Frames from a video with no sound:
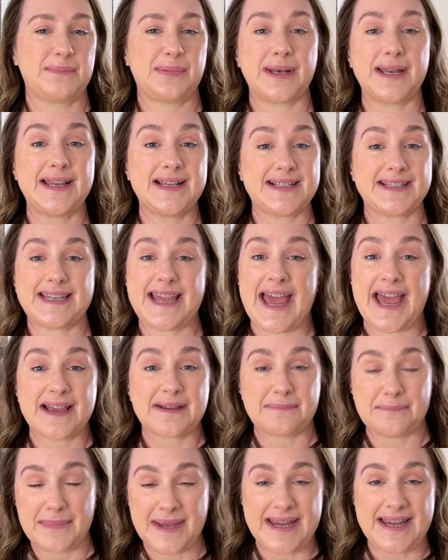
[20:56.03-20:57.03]
Please
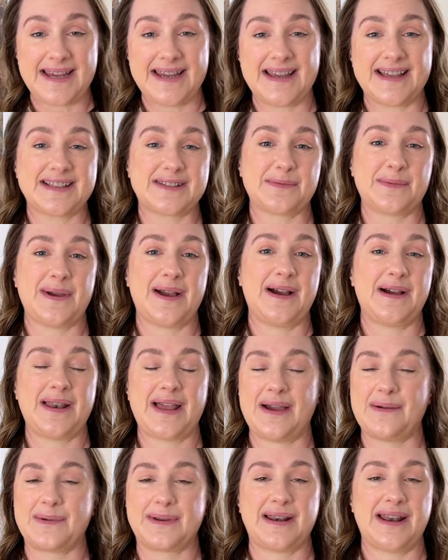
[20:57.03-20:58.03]
tag me as well.
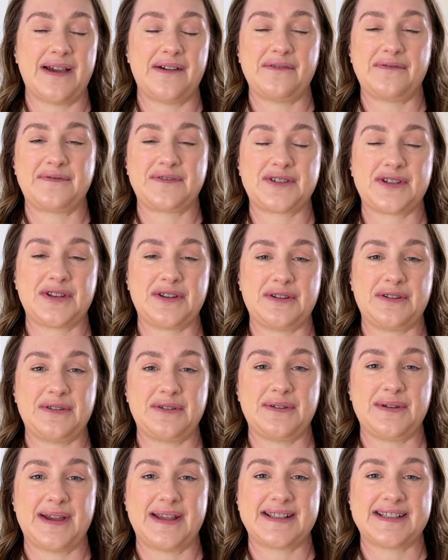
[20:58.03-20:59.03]
I would love
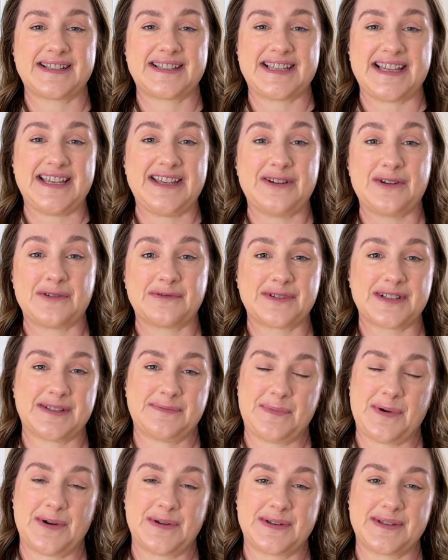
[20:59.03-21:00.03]
to see your
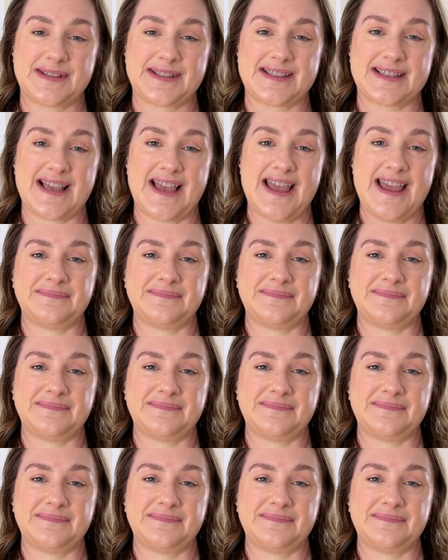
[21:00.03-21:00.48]
response.